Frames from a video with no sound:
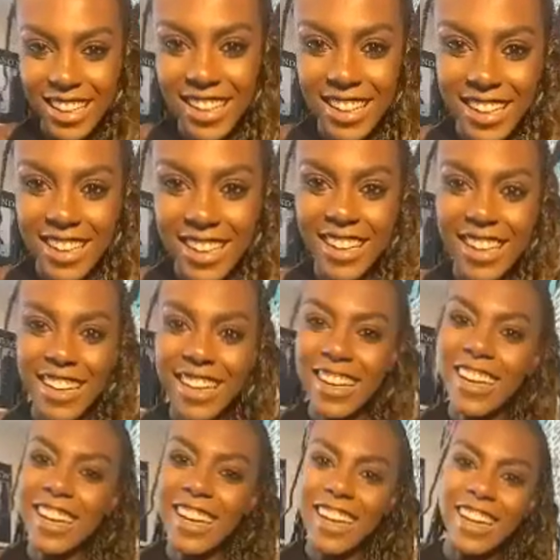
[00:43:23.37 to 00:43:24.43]

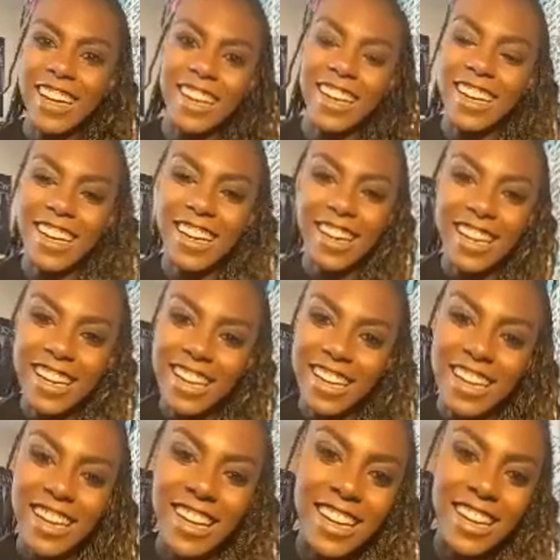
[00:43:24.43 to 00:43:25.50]

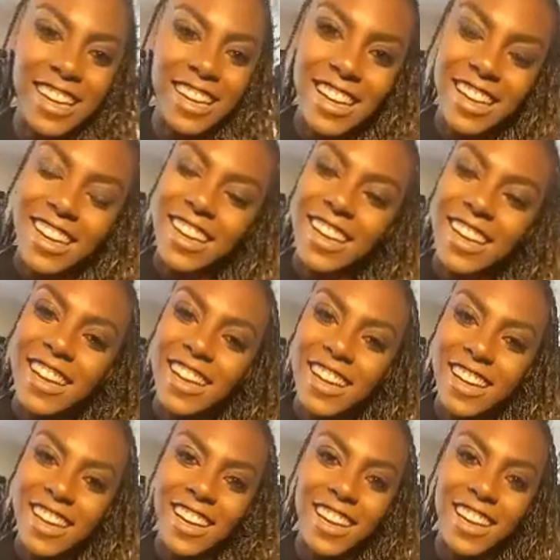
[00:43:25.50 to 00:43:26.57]

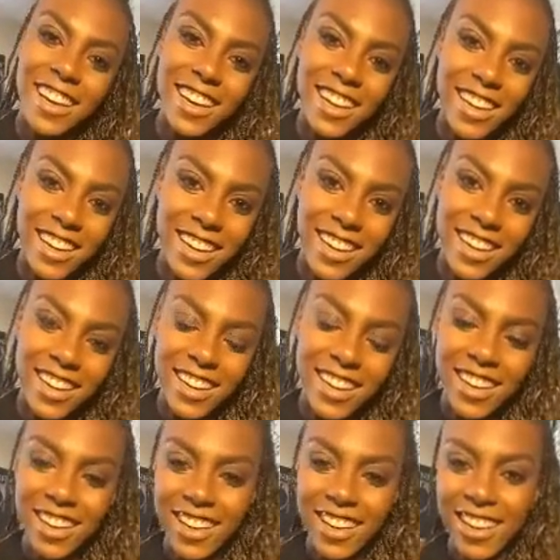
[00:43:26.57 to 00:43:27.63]

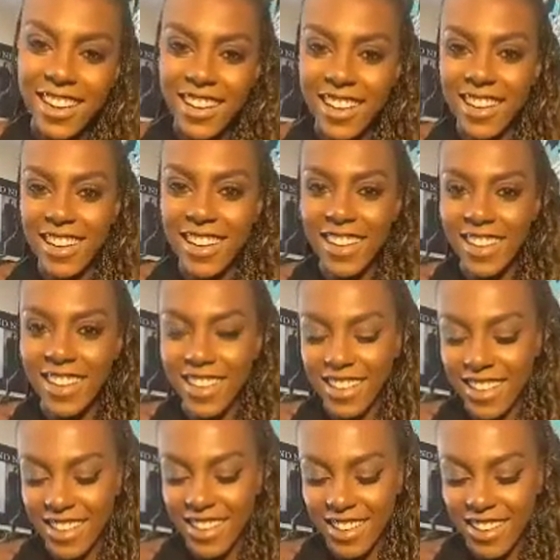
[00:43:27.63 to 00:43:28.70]

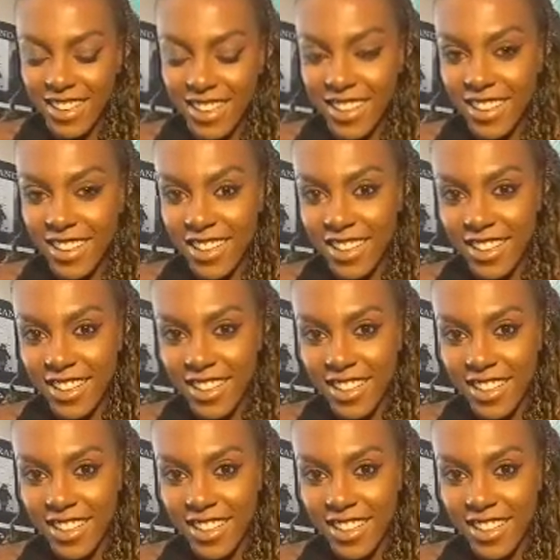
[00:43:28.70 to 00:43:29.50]
[no speech]